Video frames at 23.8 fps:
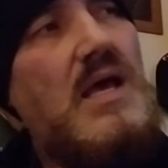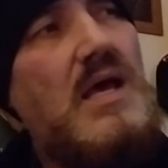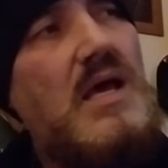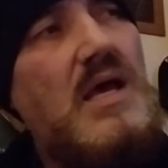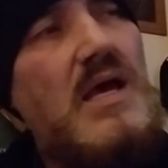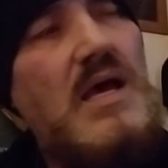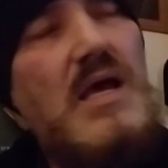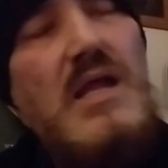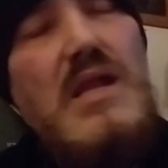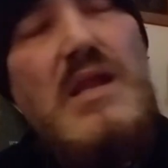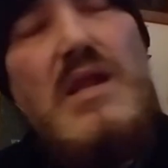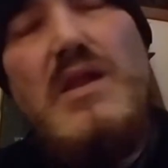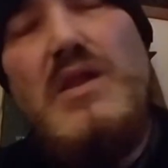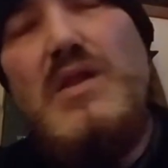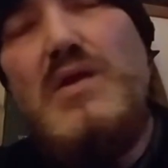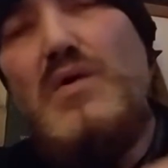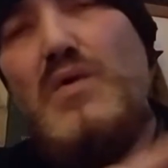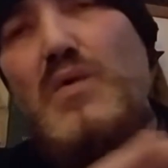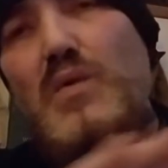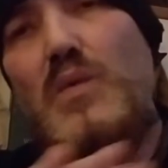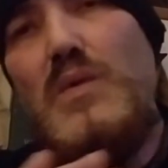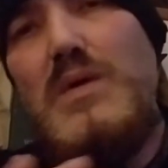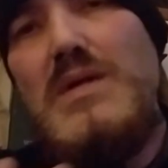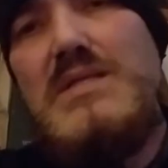And no
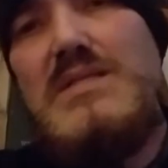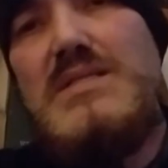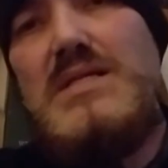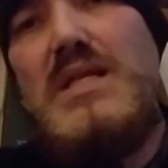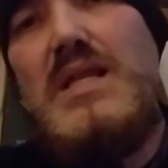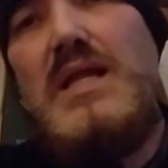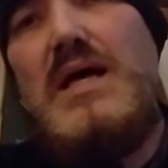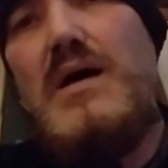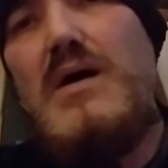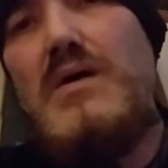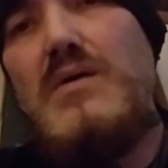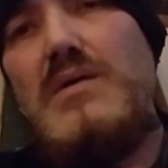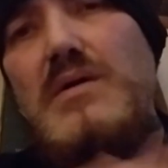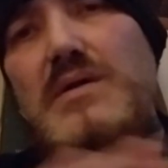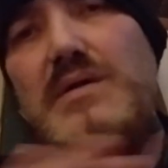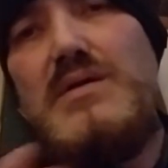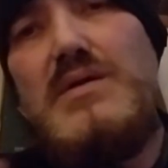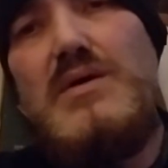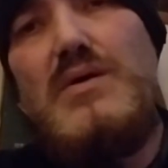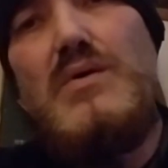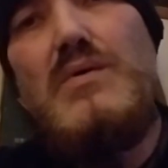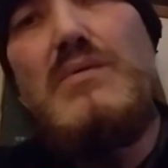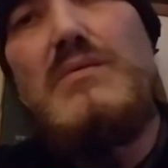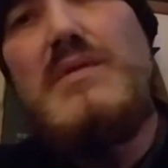one's allowed to
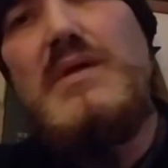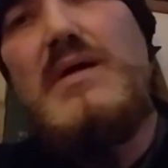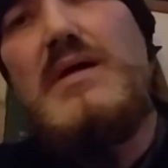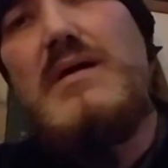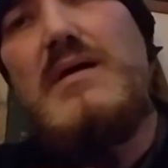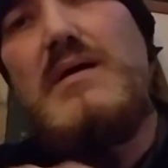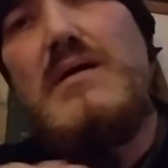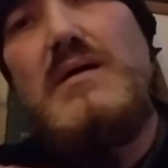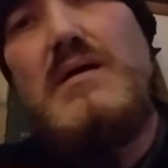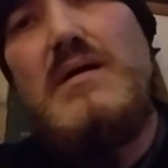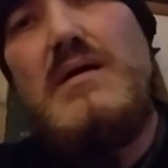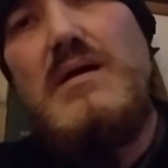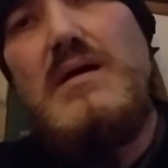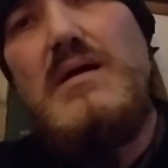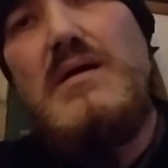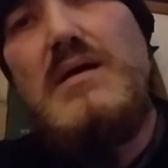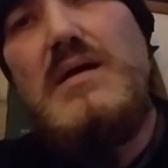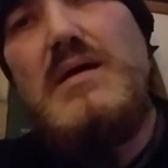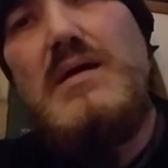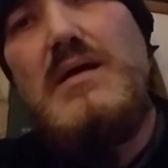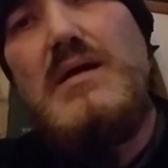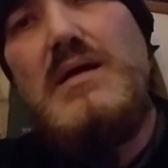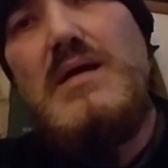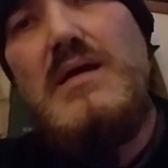go there.
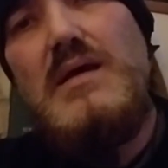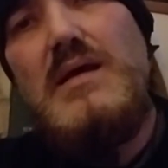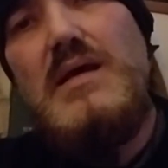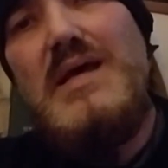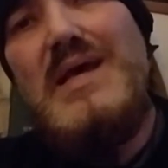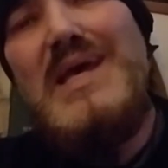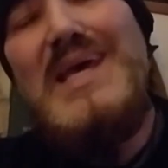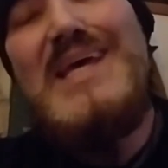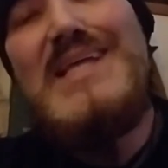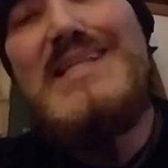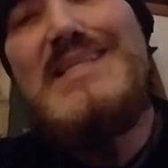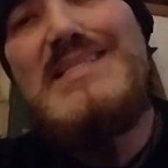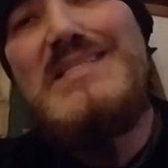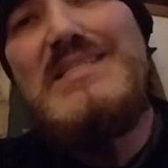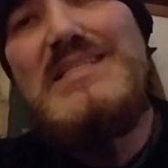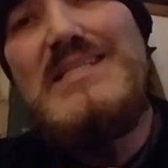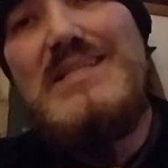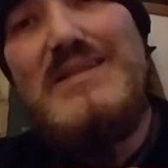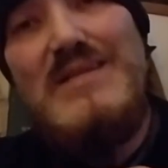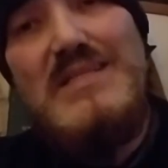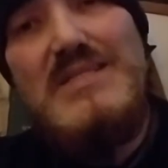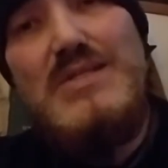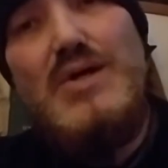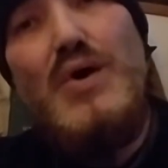It's
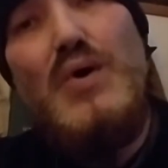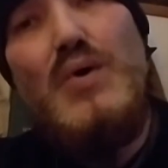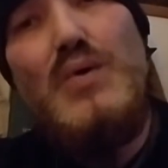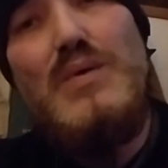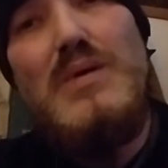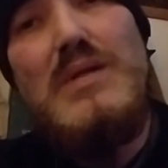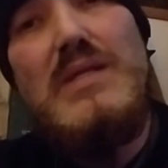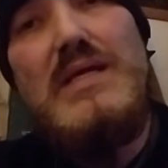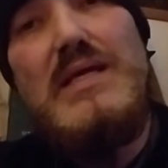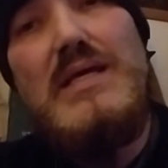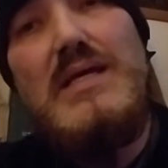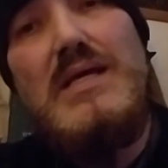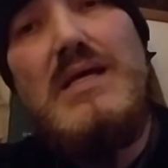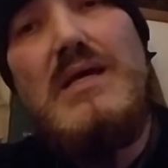totally